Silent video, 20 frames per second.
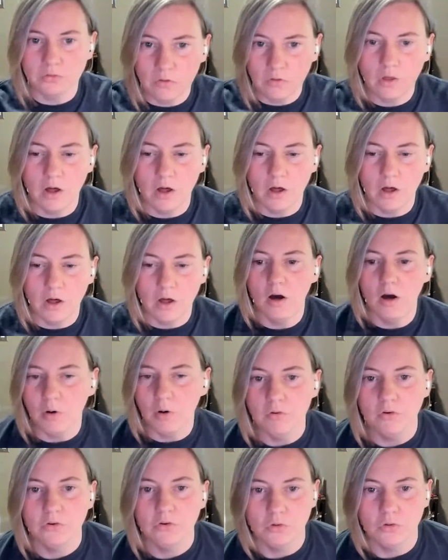above
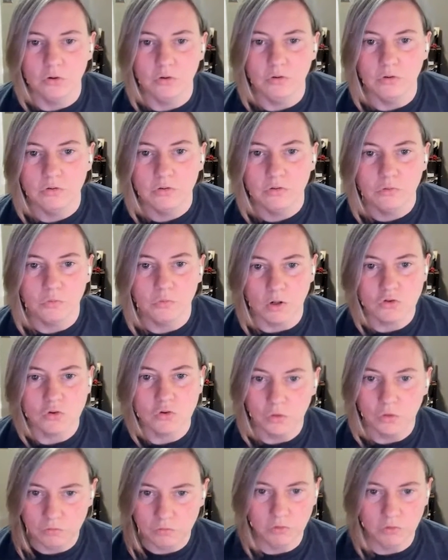a certain threshold
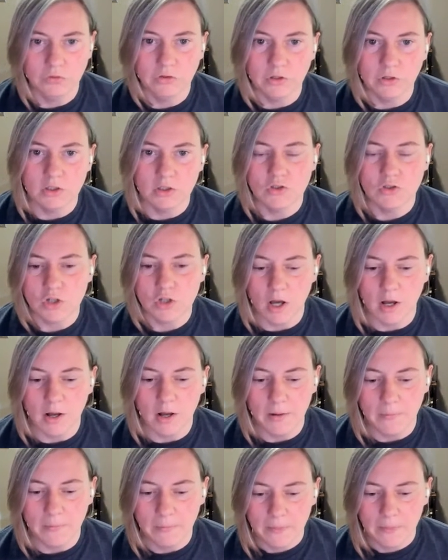of usage,
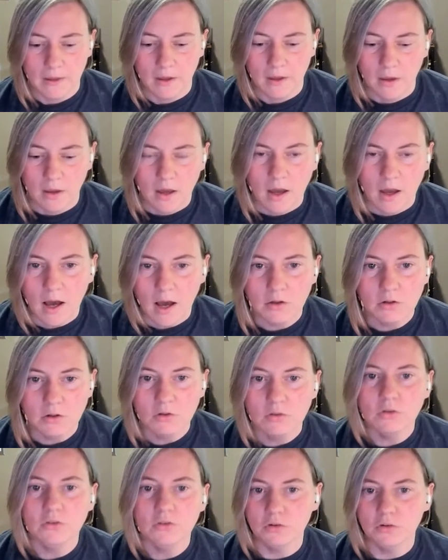how do
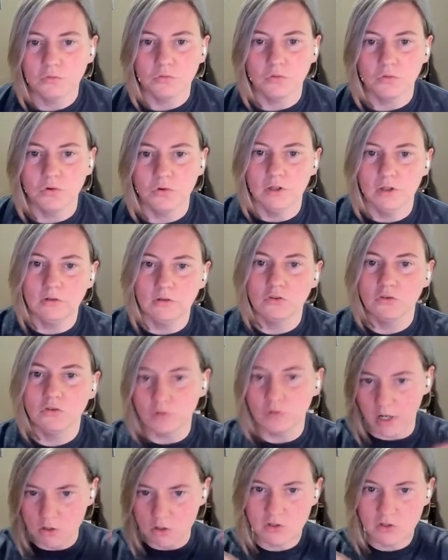the different
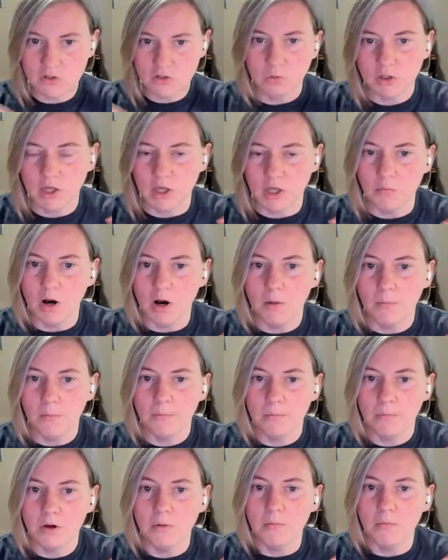strategies that we came up
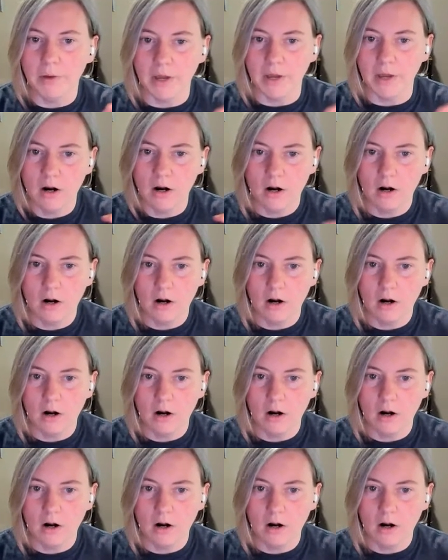compare?